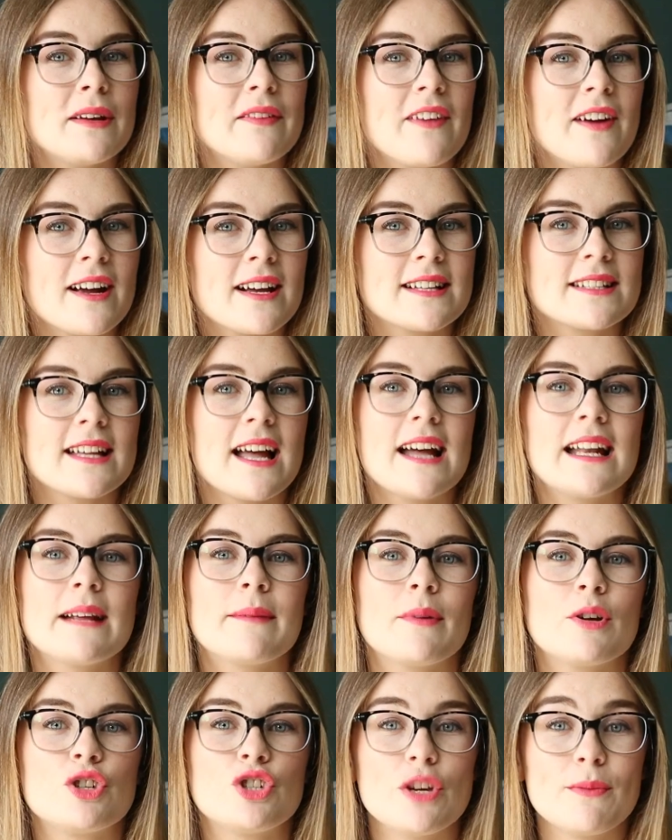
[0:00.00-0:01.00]
be very exciting,
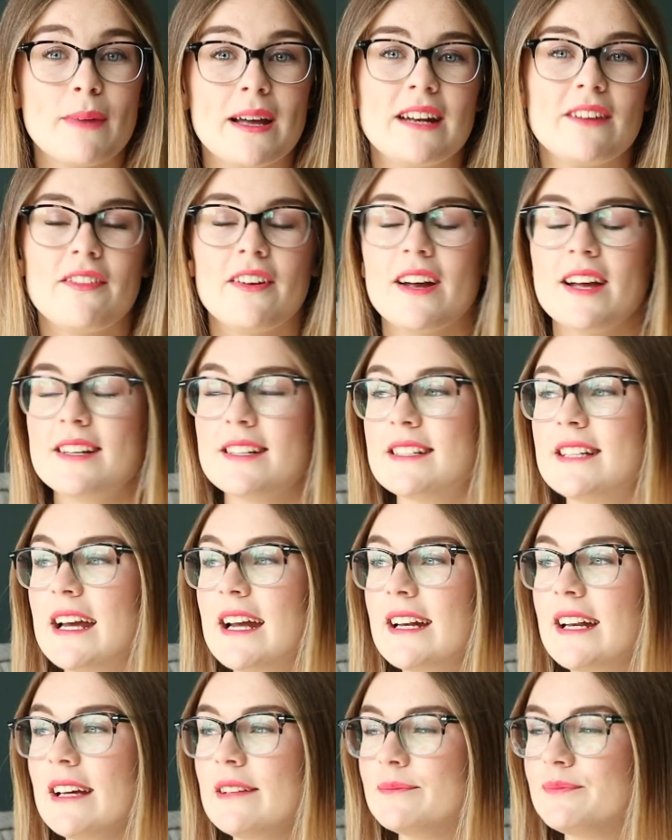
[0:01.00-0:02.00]
but she made it very
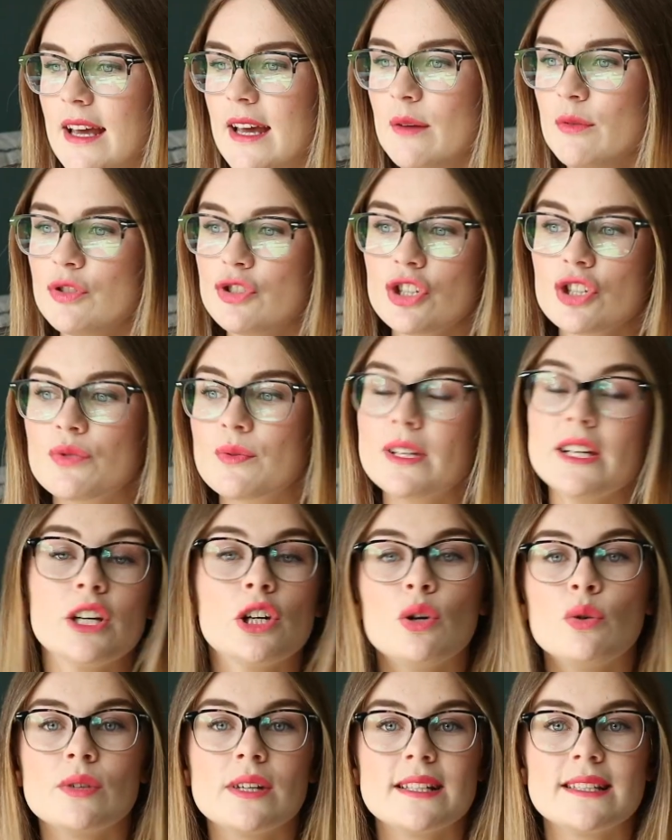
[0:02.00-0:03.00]
entertaining. It was just really
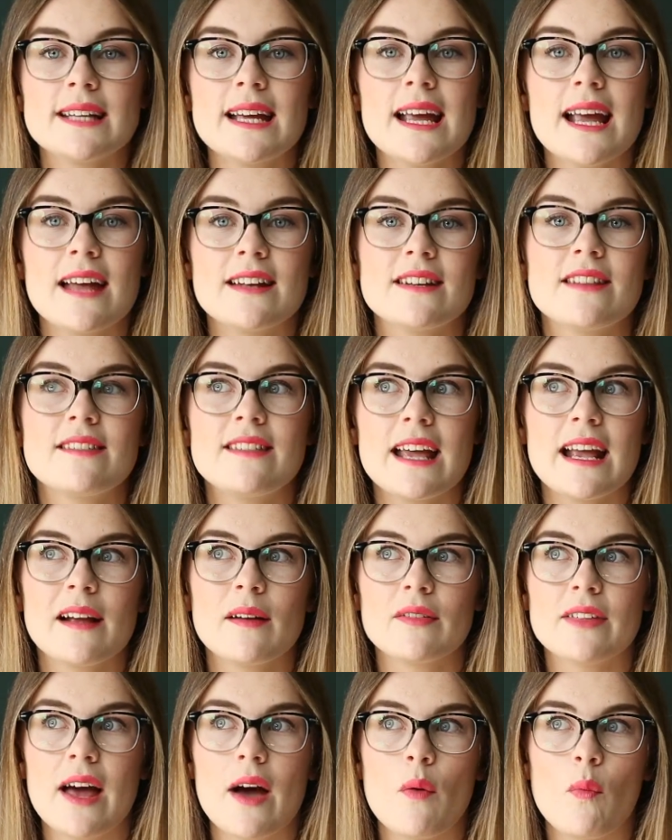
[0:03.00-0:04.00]
cool to see and to
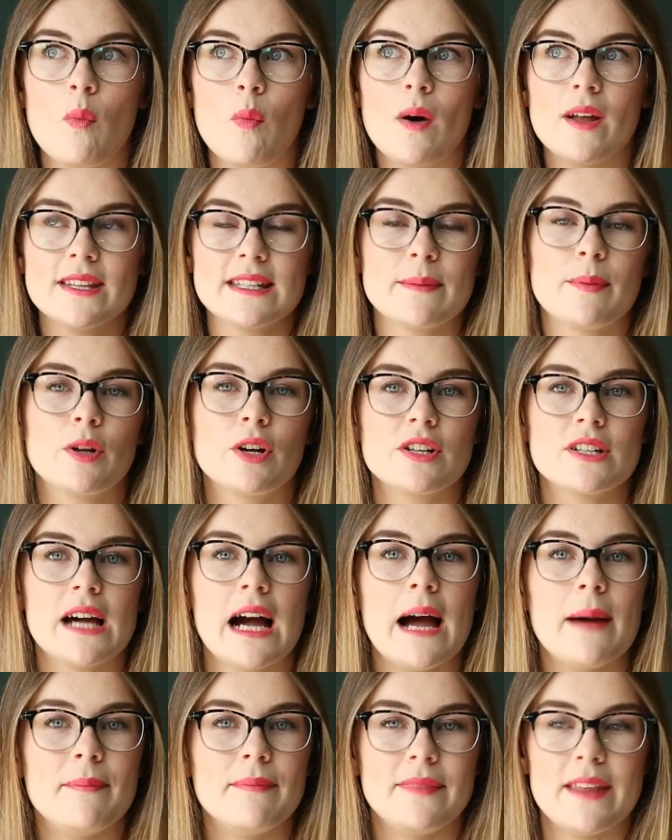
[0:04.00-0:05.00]
think that once upon a
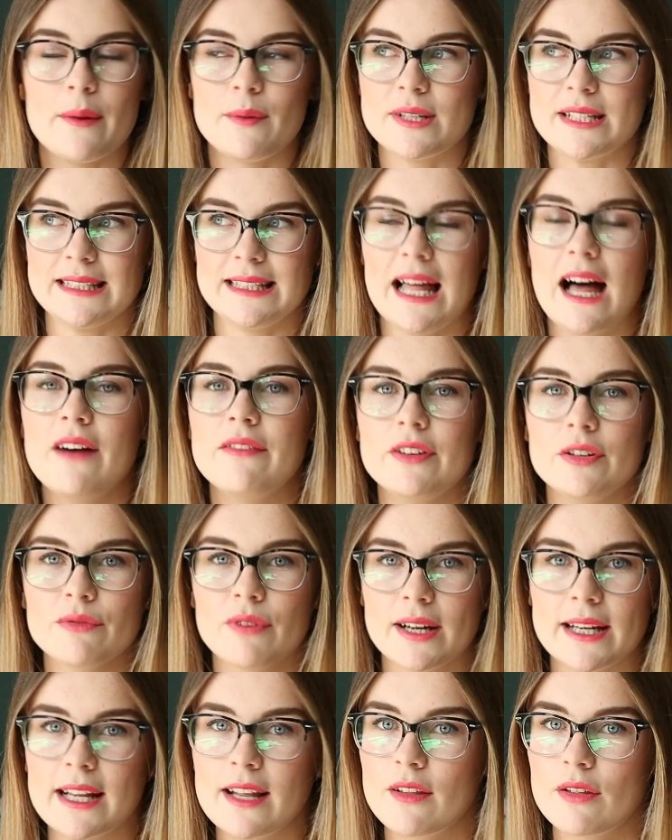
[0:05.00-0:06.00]
time there was lava
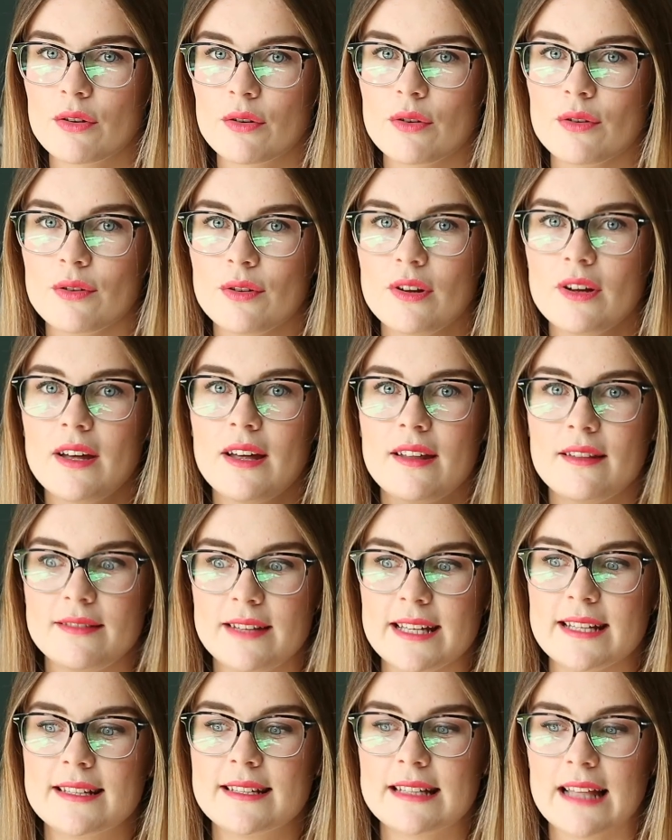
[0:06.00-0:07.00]
running through
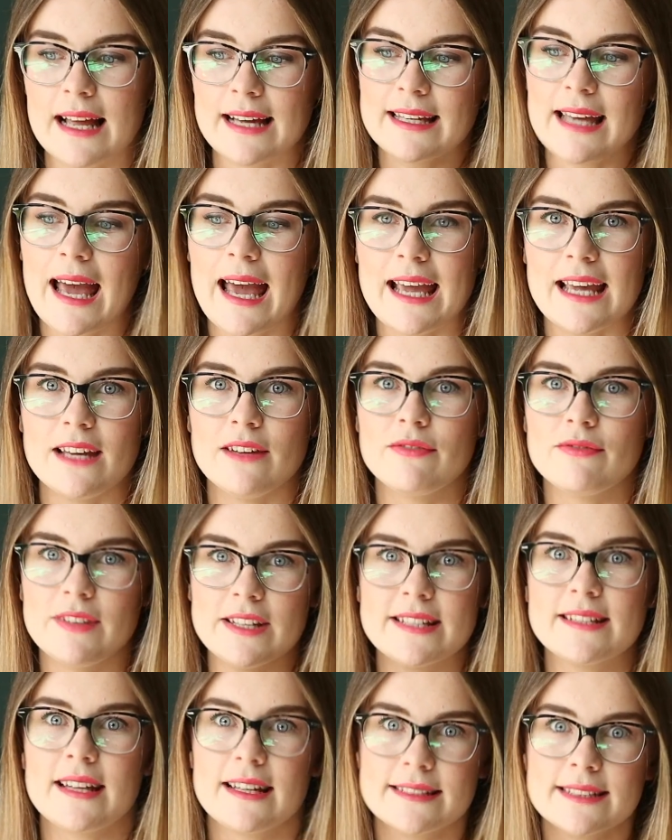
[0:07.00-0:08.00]
this like cave,
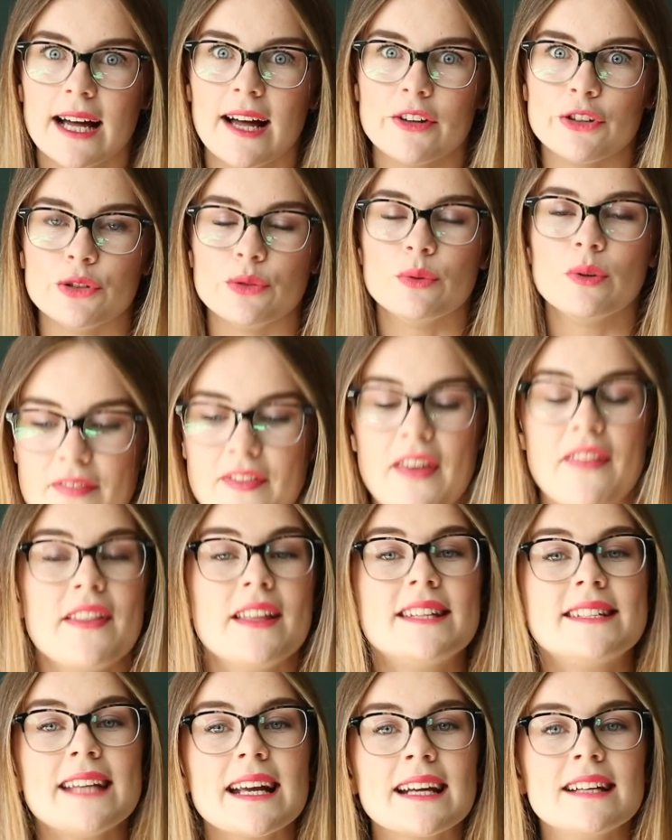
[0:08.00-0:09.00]
this like tunnel. Then
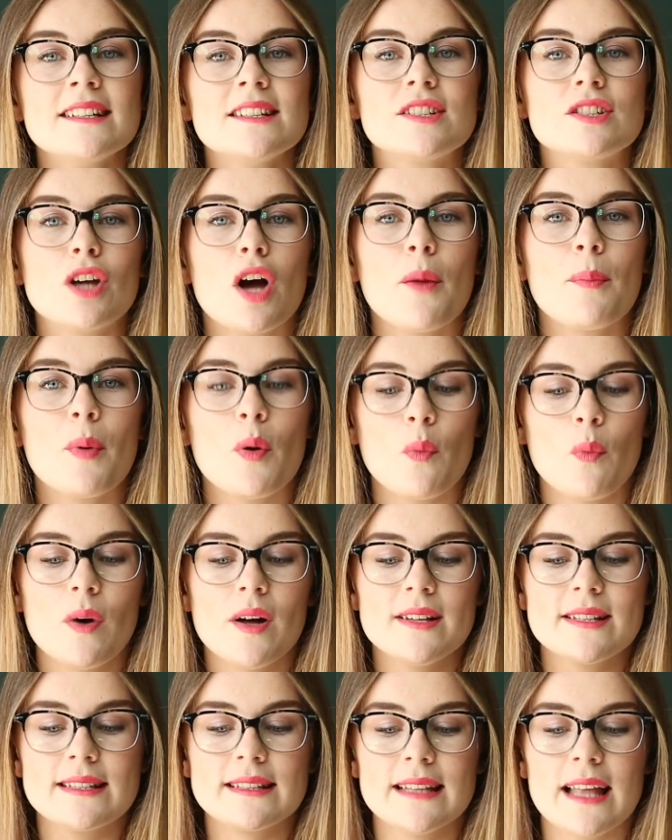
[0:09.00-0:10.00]
the second stop
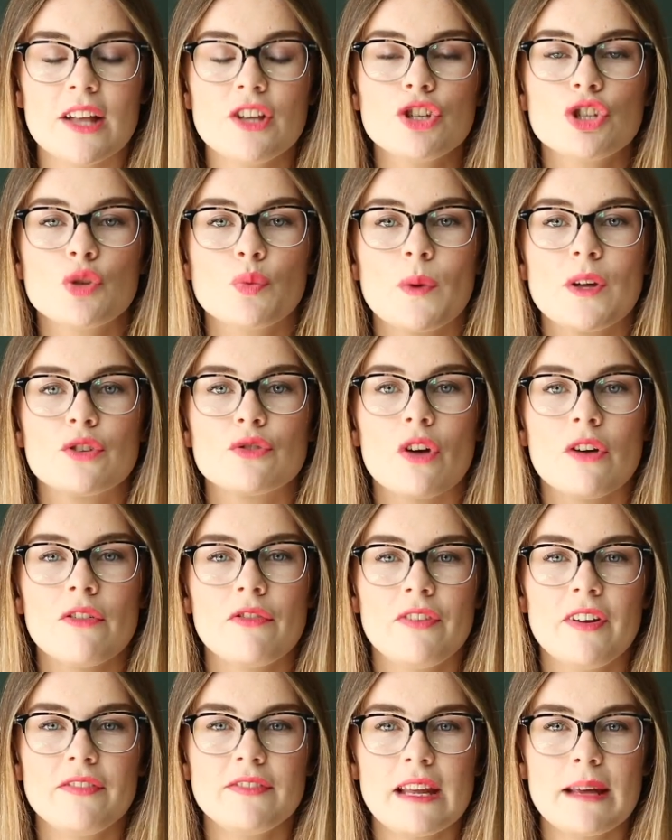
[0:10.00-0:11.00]
was lunch. We
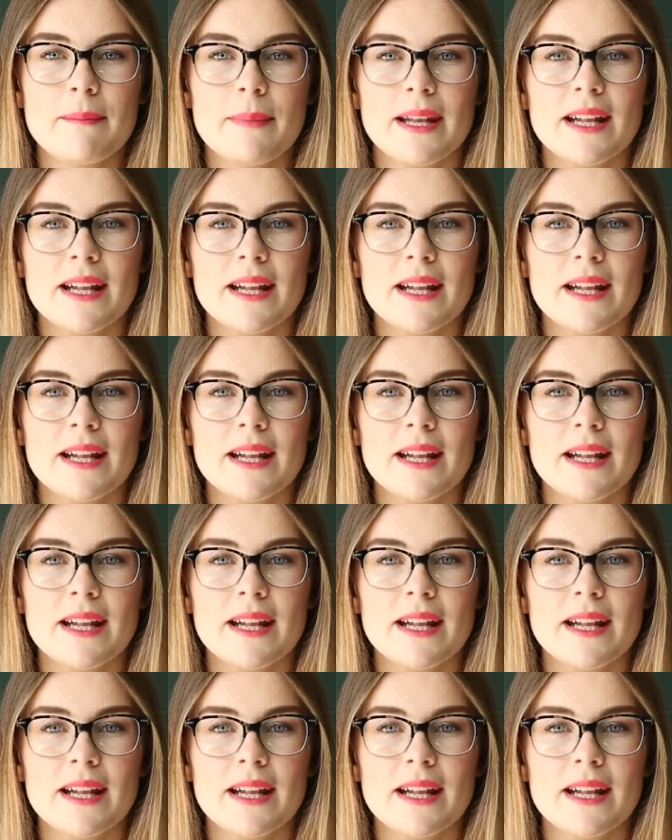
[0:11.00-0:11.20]
drove 15